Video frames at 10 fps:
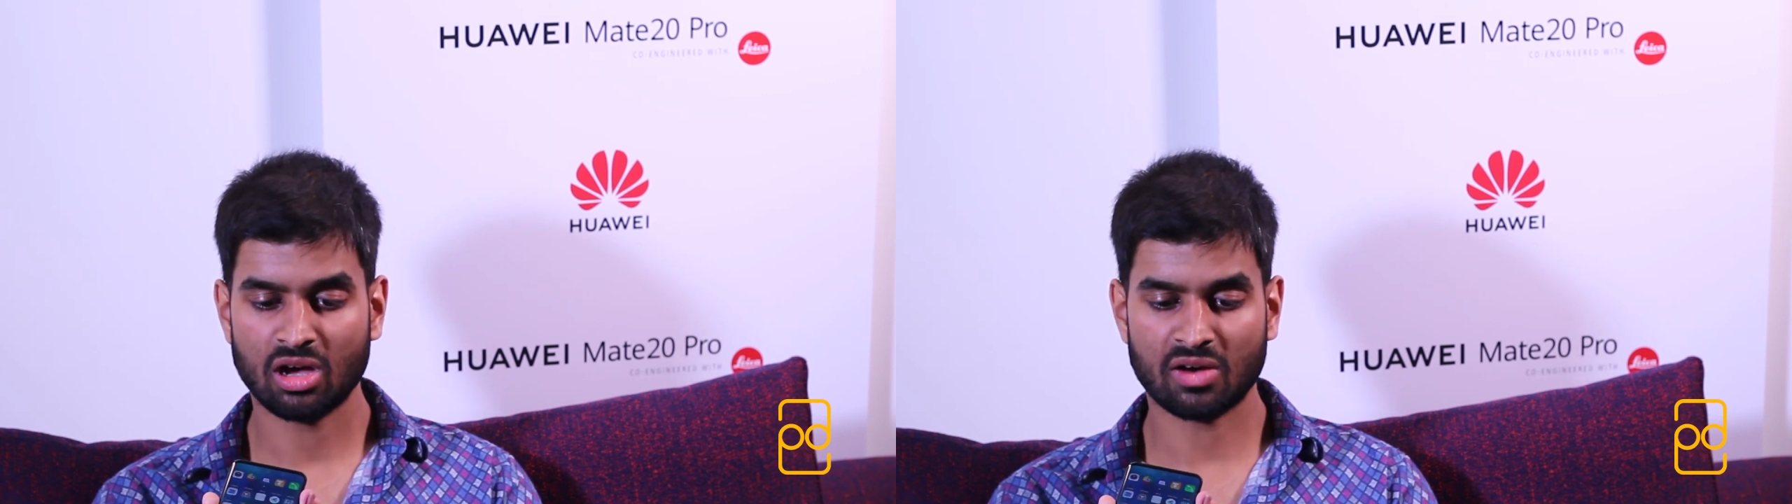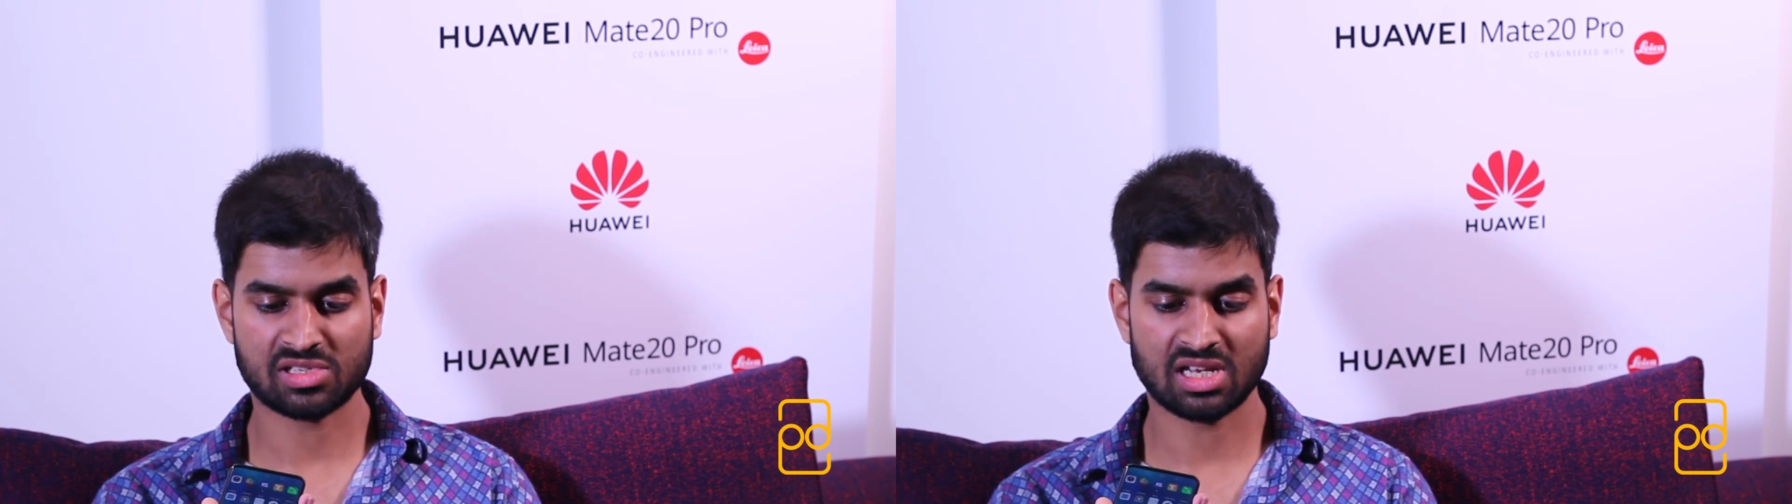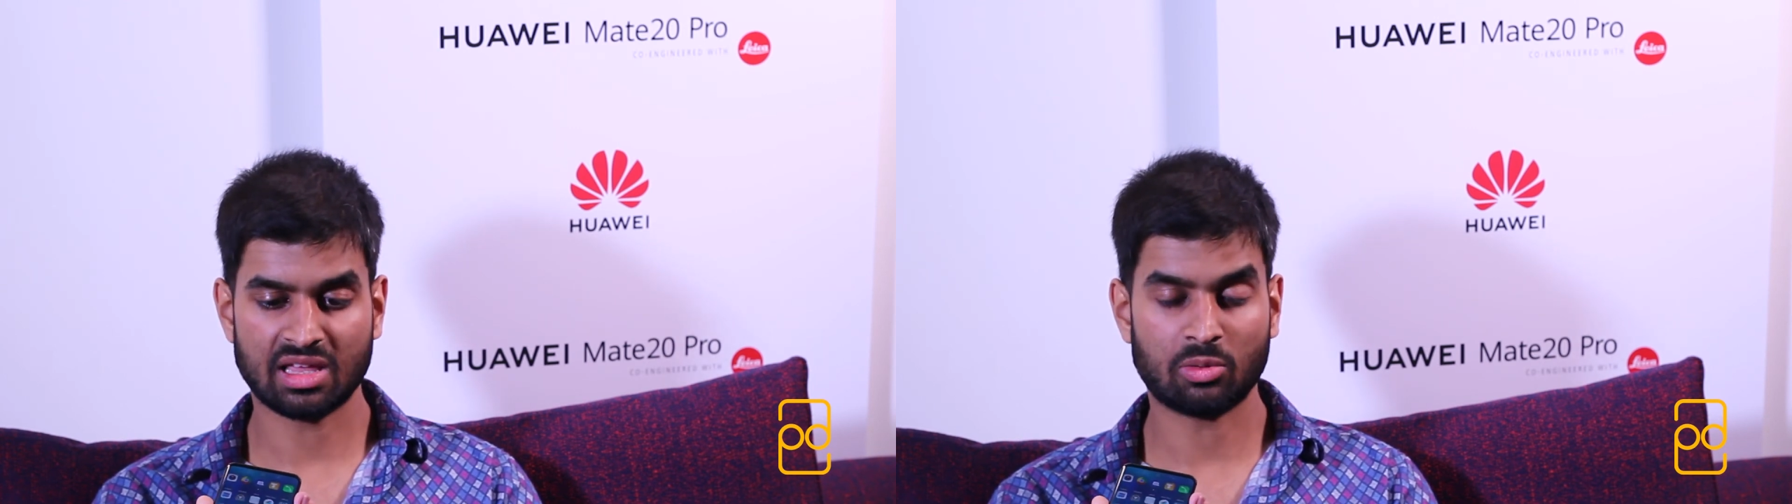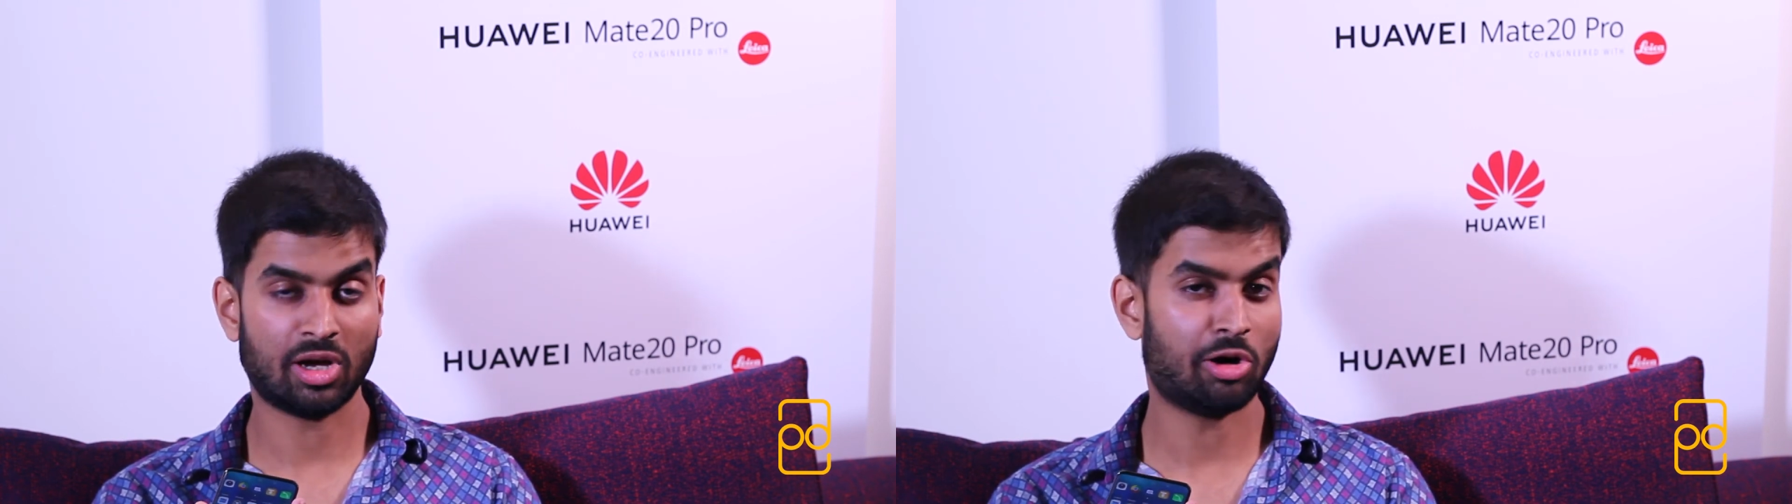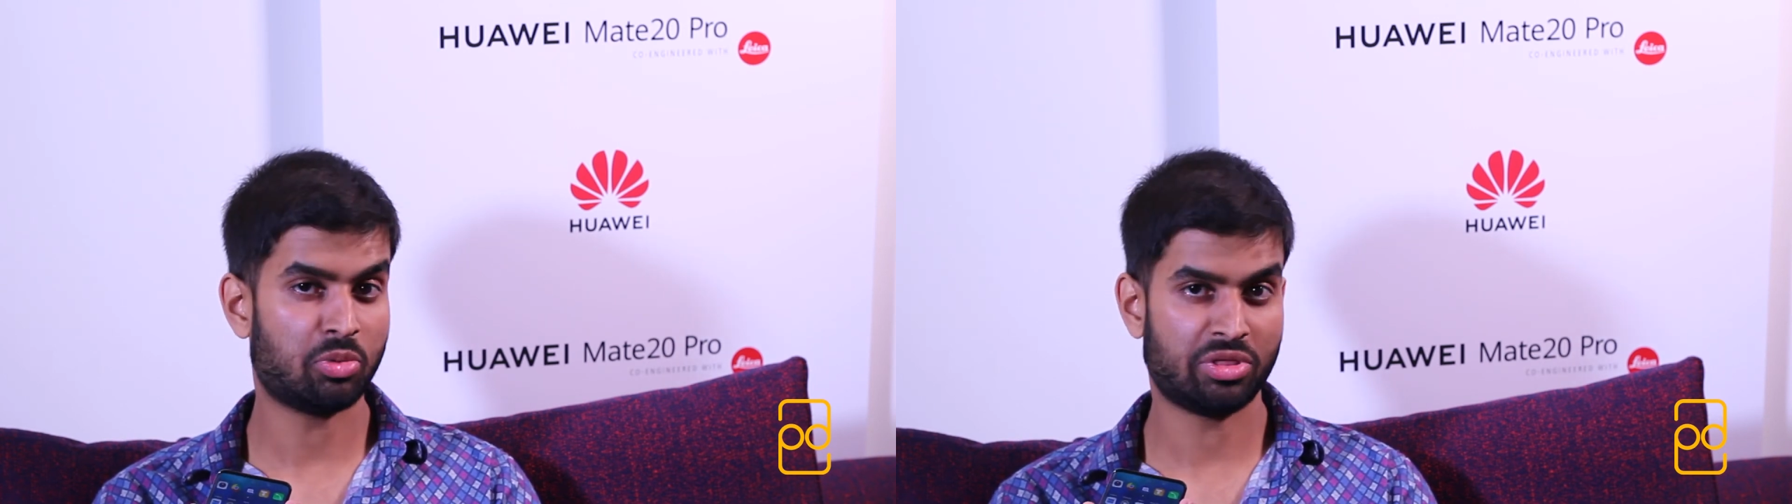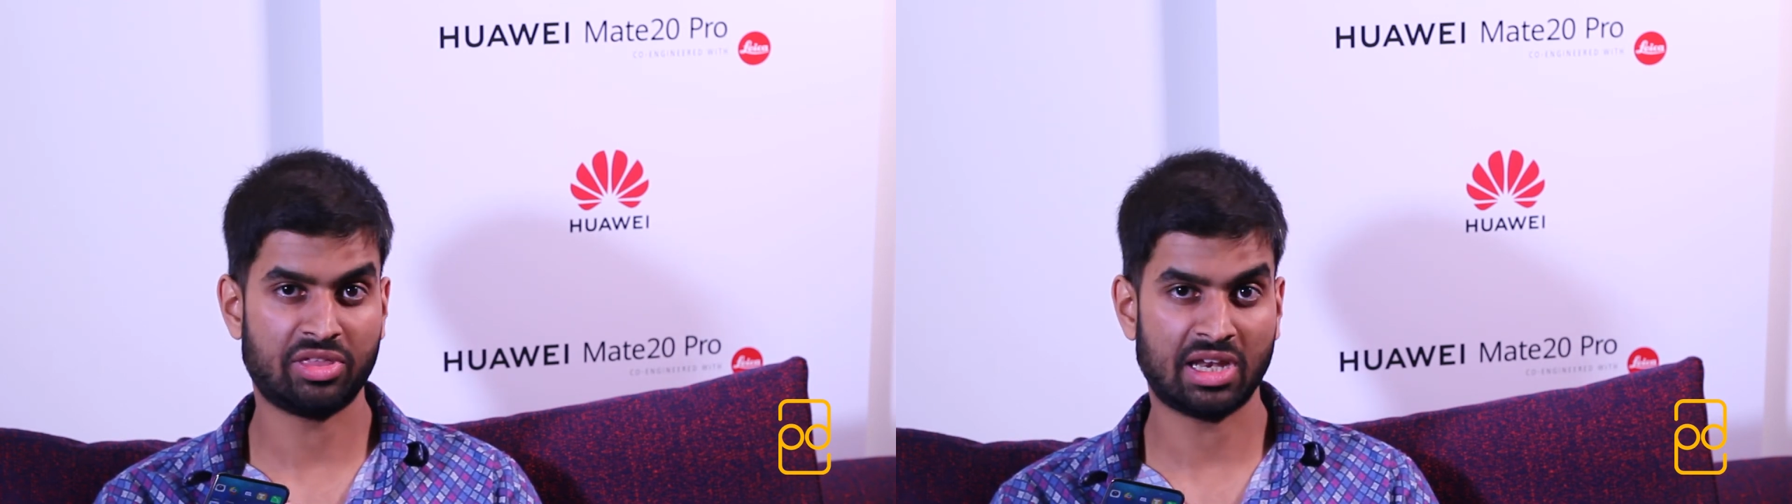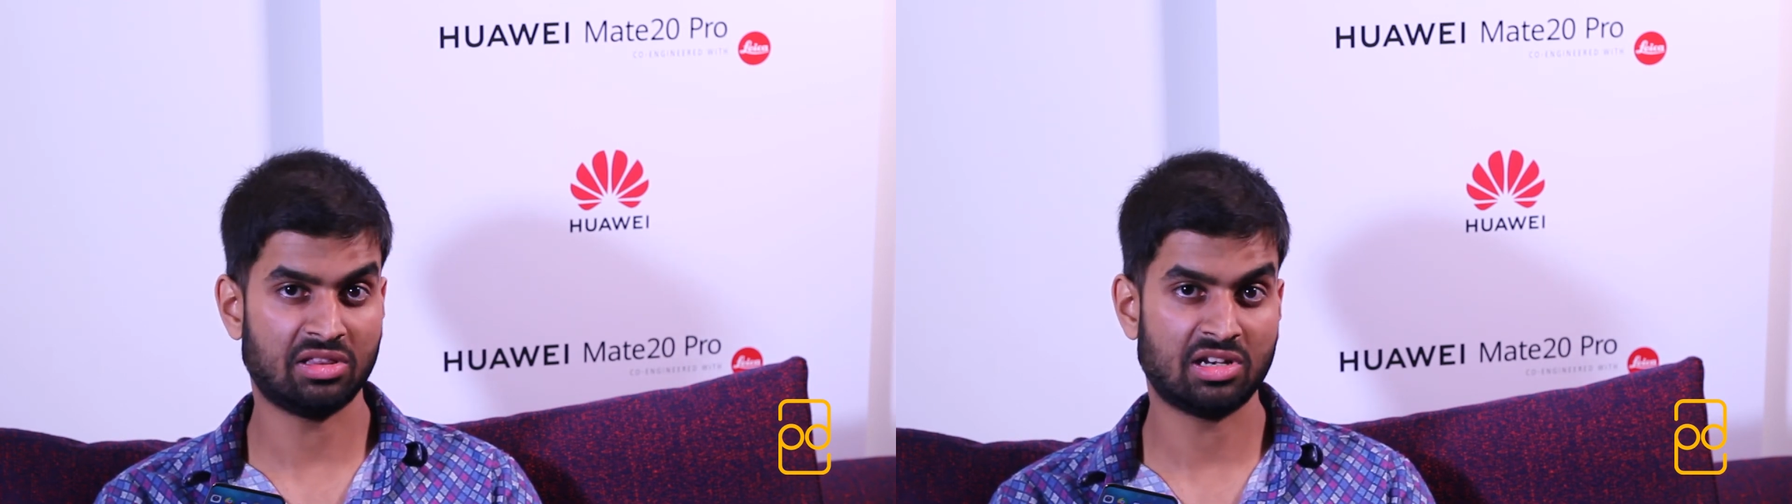obviously that will help with thinning